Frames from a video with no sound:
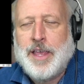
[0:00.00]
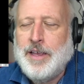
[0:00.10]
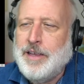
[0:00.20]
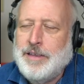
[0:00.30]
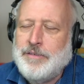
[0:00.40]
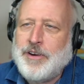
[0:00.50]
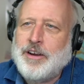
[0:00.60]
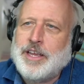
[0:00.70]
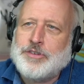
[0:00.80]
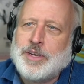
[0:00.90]
A
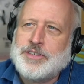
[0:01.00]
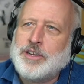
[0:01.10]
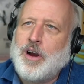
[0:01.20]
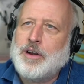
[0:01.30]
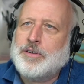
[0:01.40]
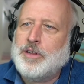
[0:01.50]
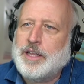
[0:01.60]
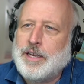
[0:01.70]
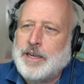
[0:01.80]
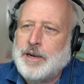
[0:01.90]
very interesting article, and
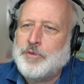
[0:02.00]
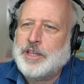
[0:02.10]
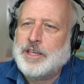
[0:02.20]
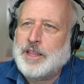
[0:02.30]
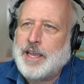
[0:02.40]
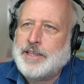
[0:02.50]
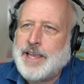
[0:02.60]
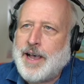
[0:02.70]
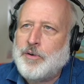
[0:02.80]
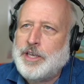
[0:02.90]
I, I really liked
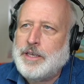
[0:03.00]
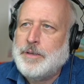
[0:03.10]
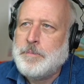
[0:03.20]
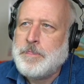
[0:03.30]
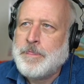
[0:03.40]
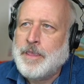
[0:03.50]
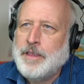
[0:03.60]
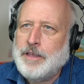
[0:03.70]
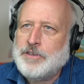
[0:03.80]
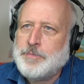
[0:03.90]
how he,
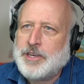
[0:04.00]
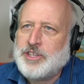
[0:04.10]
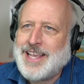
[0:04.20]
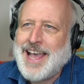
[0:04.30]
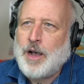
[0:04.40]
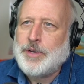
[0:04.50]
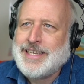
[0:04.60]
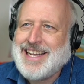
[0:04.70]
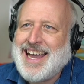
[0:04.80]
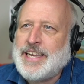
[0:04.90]
you know, especially how he
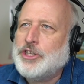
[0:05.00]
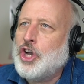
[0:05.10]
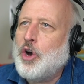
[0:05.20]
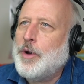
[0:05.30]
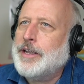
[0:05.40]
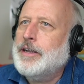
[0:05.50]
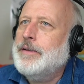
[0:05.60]
got it going.